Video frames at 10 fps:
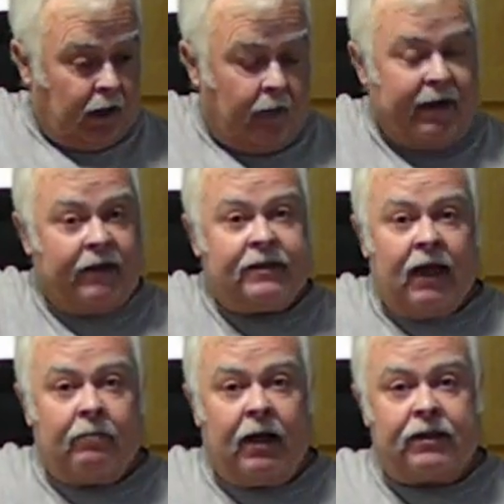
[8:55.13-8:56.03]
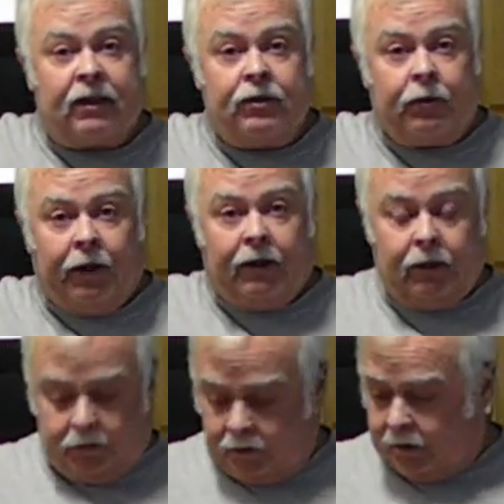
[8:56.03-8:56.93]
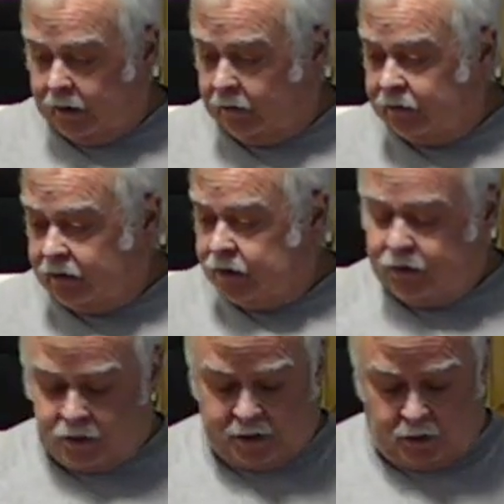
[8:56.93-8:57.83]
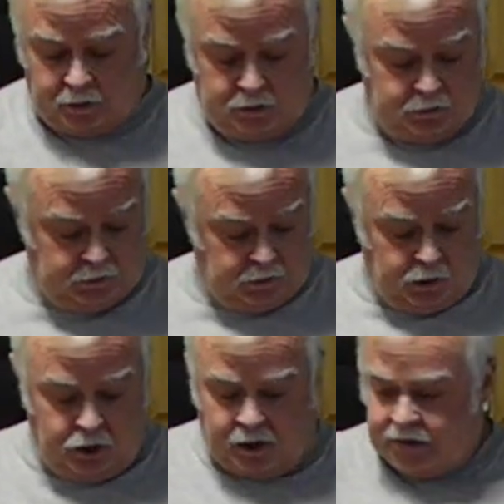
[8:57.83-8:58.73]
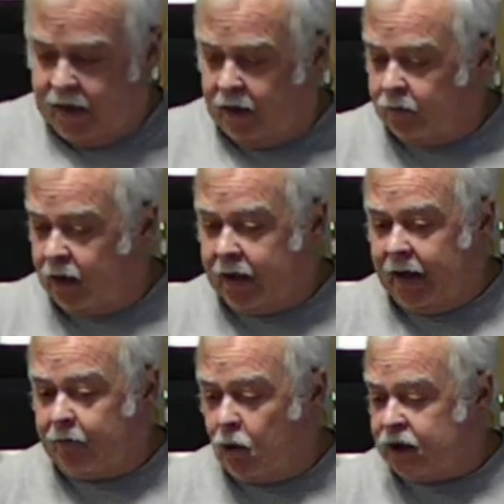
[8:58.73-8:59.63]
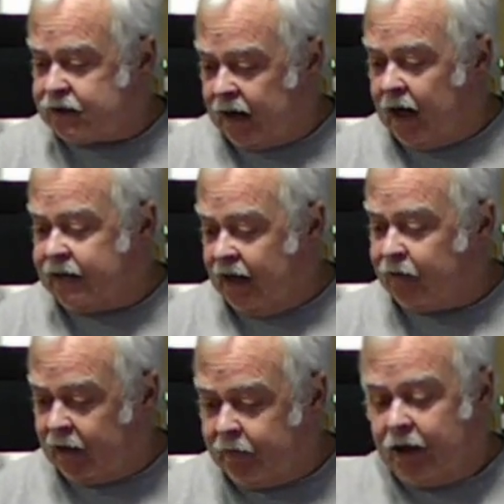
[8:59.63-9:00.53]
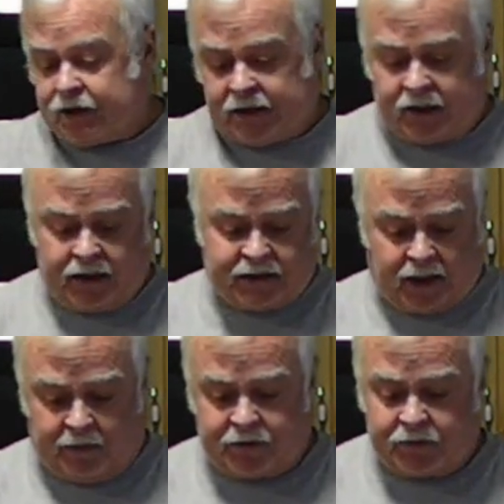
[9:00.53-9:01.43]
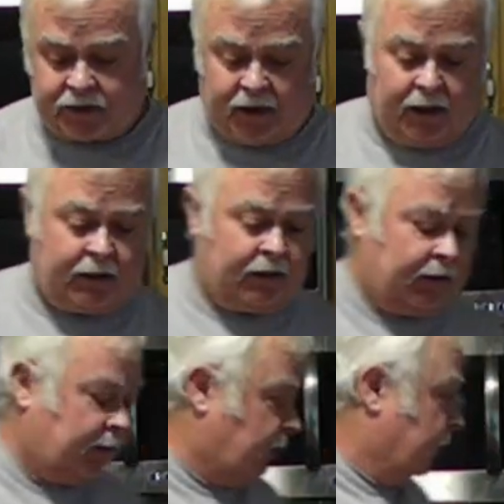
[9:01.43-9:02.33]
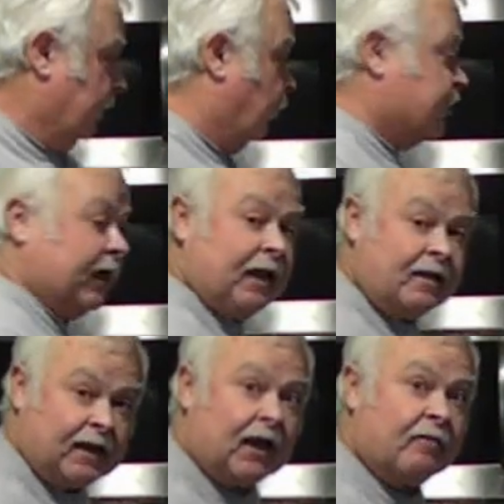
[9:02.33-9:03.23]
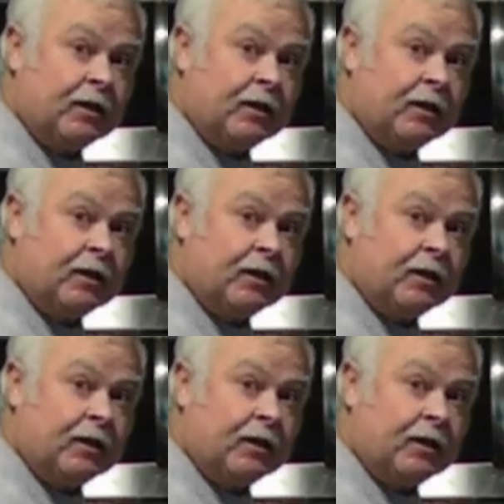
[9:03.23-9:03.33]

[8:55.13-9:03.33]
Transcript: about 10 minutes into it, so they'll cook down. We're going to add more stock, definitely, because that's going to suck up some stock, which I didn't think of